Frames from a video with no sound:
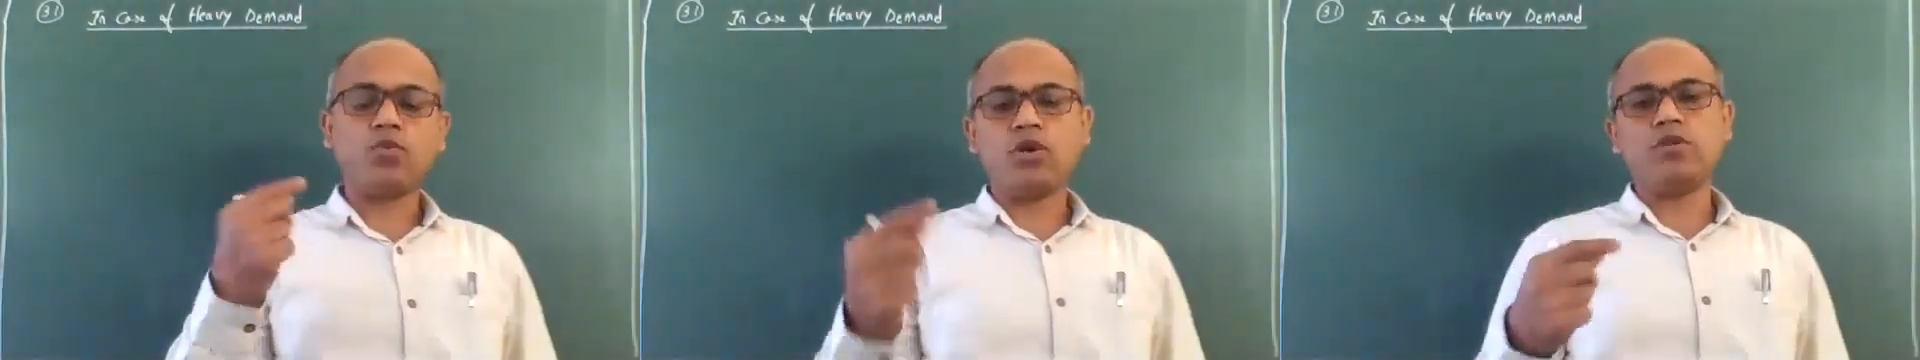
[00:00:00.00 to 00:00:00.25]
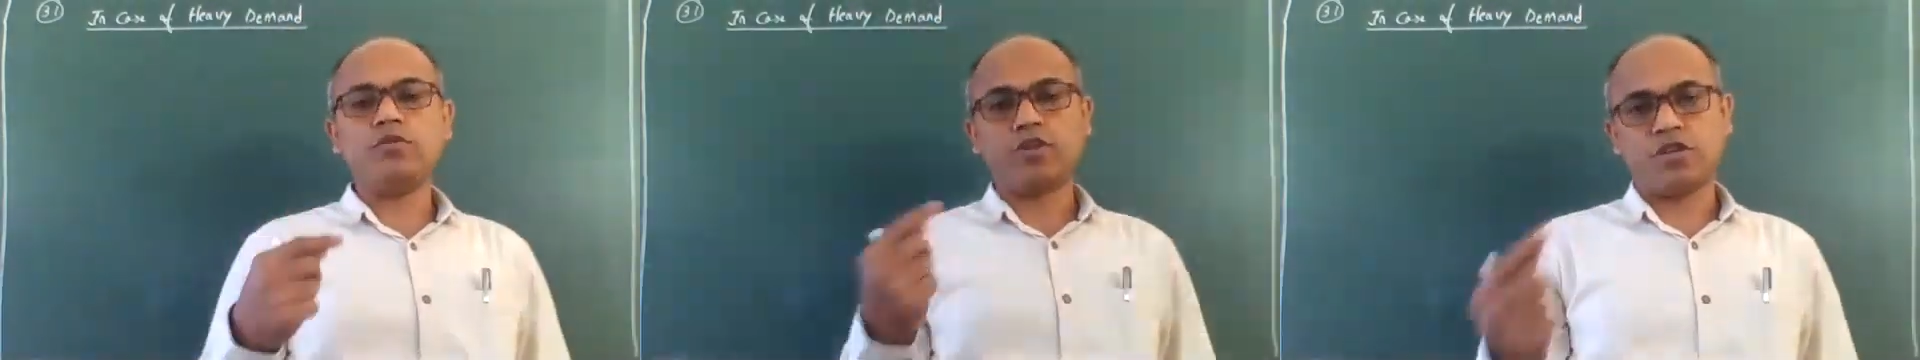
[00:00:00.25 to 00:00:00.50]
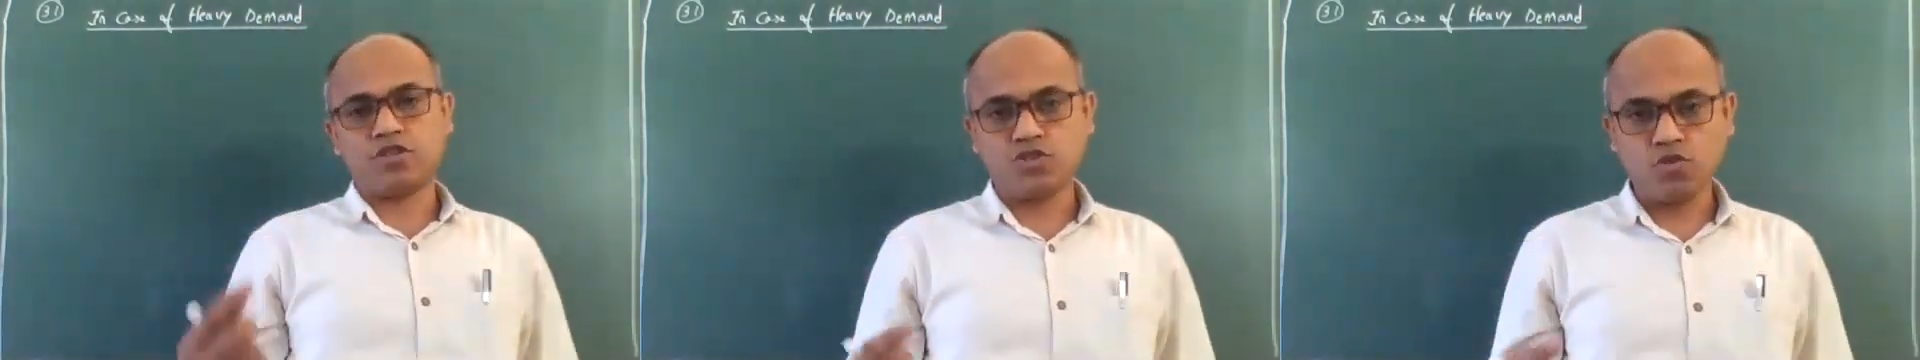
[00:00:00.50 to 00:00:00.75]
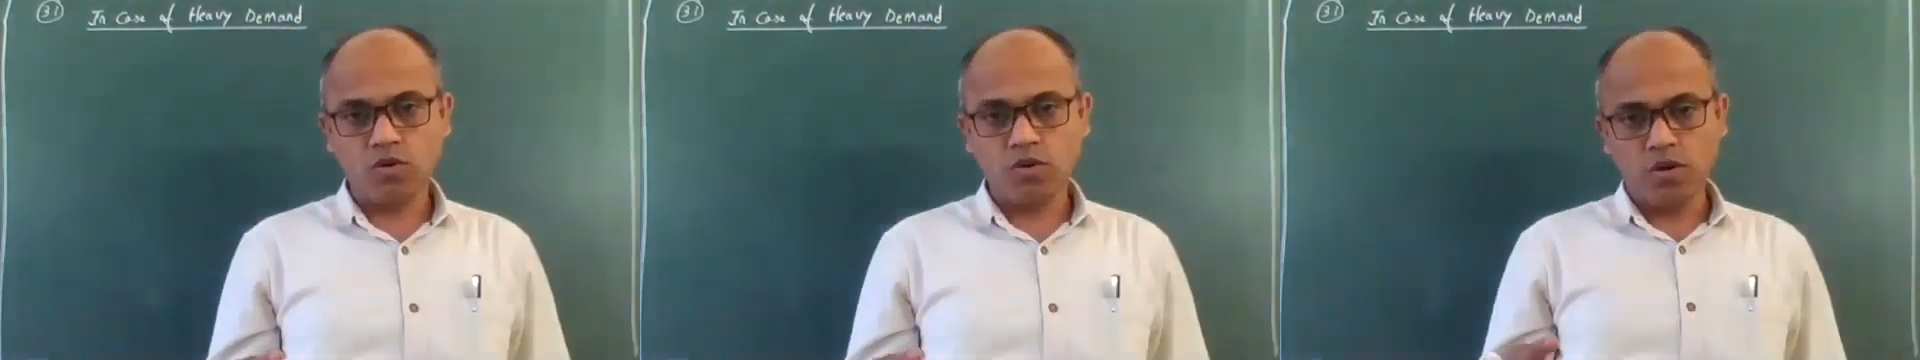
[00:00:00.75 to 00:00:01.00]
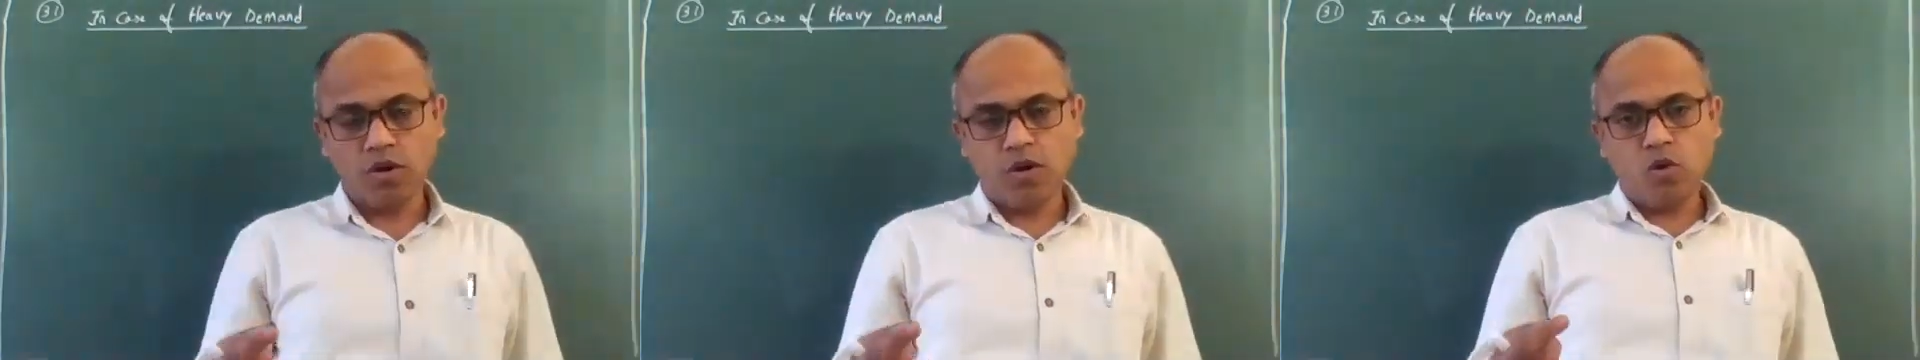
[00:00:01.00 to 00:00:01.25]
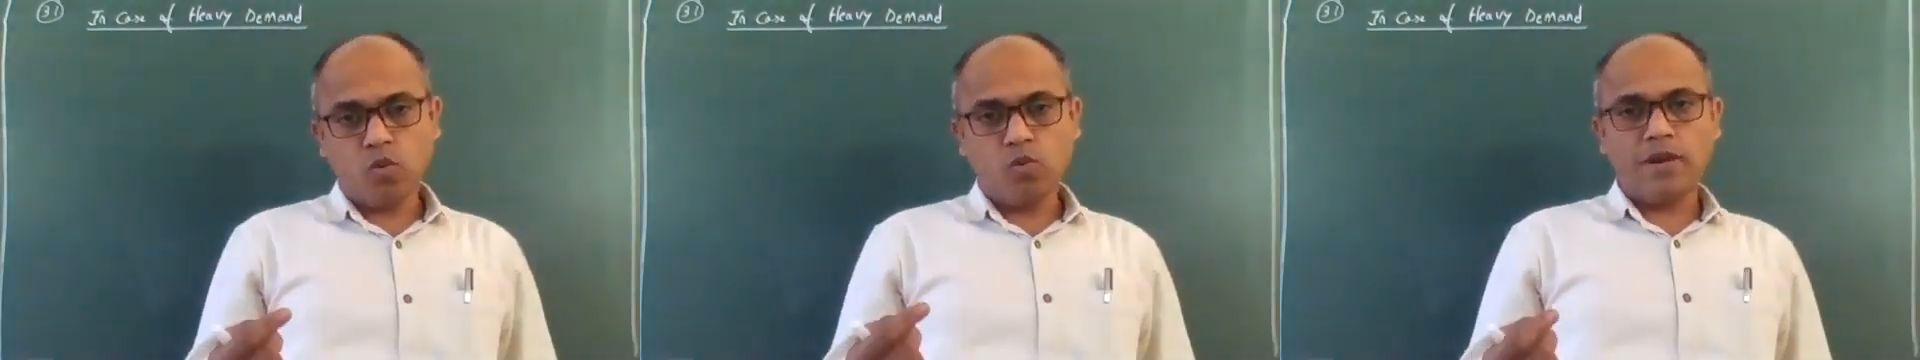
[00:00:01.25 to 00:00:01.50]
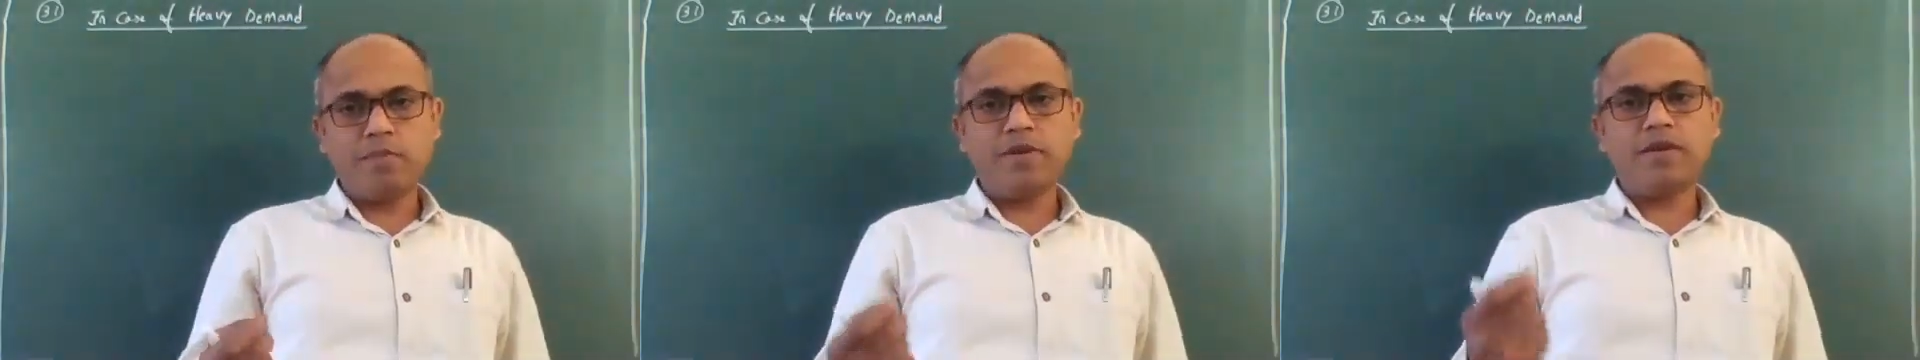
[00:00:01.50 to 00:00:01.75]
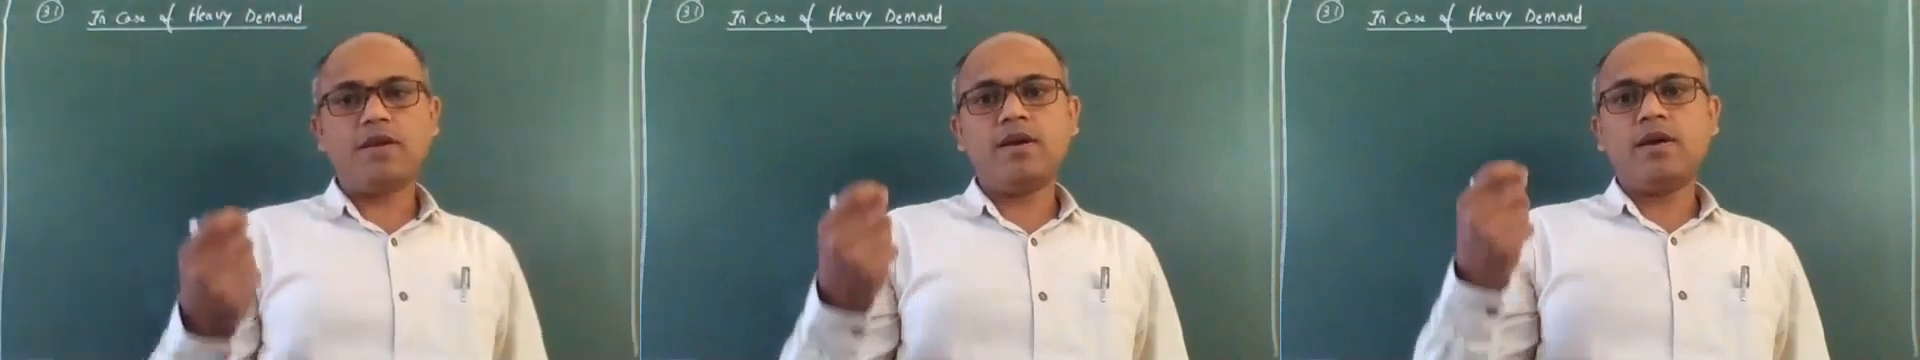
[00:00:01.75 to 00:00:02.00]
volume ratio will
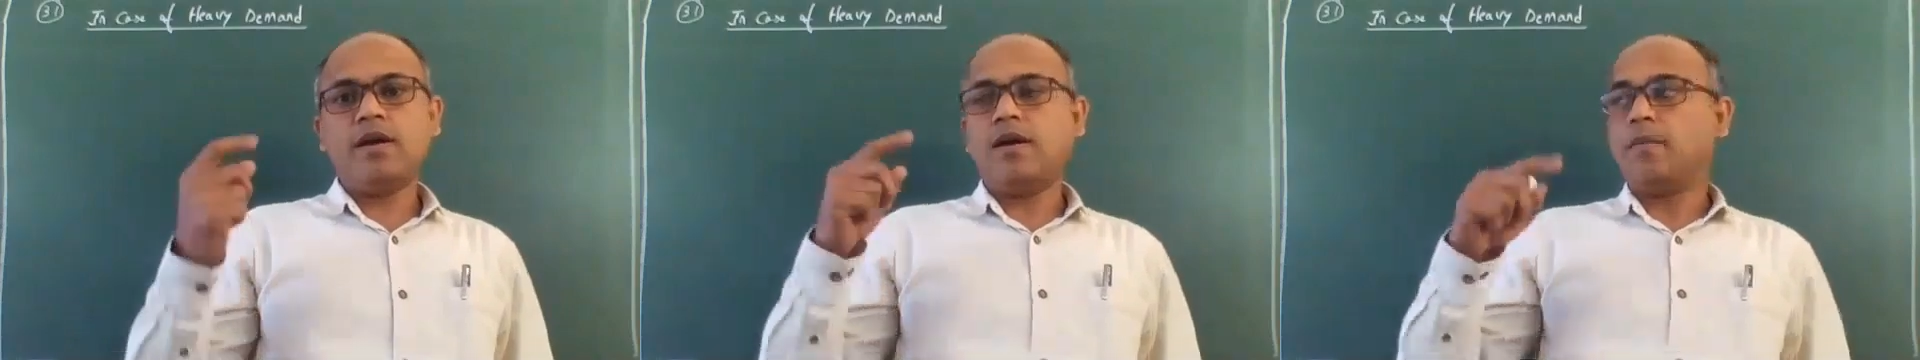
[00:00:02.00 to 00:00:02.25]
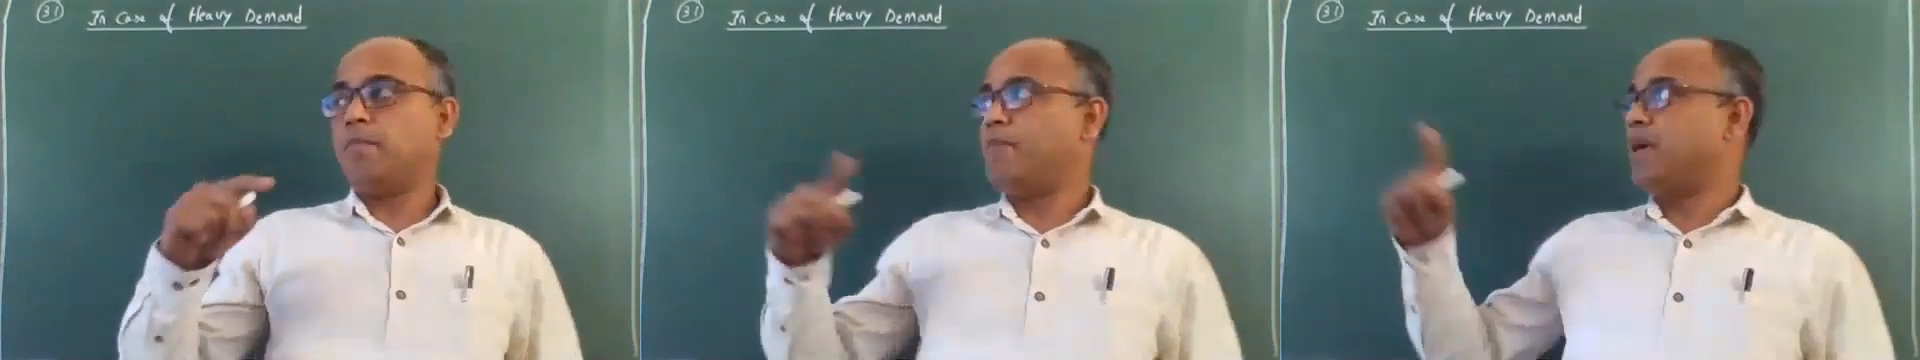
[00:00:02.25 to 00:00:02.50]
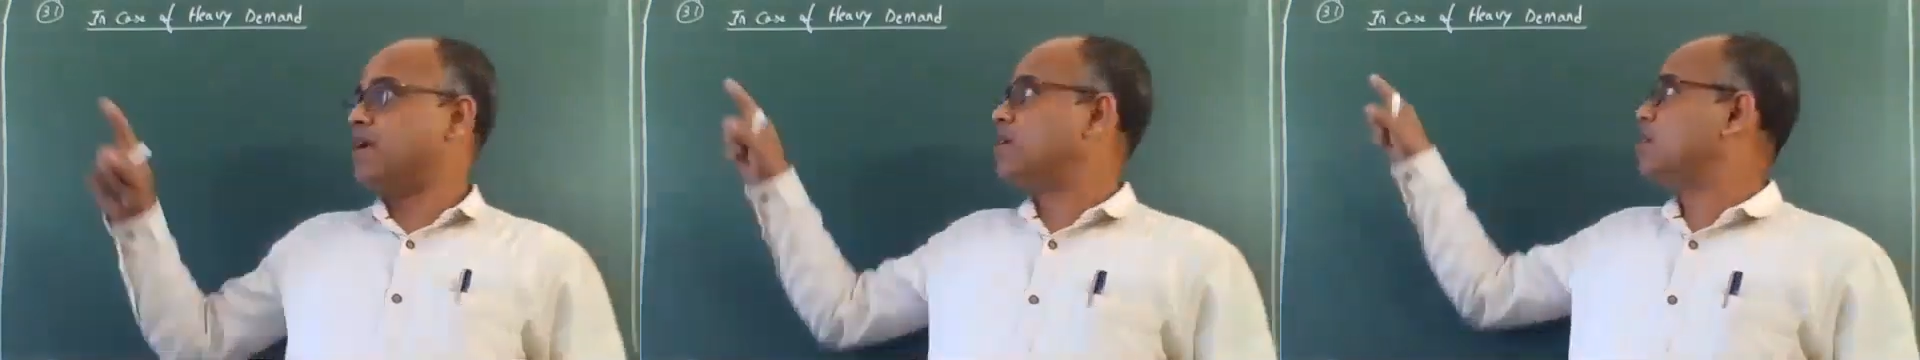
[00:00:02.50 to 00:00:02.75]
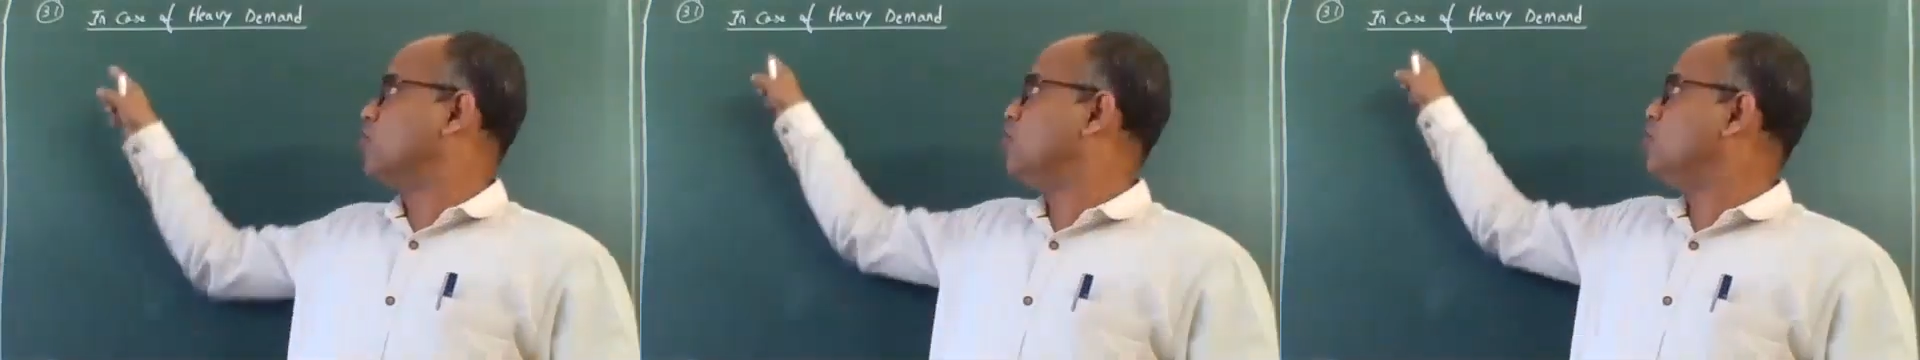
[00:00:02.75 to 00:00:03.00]
be making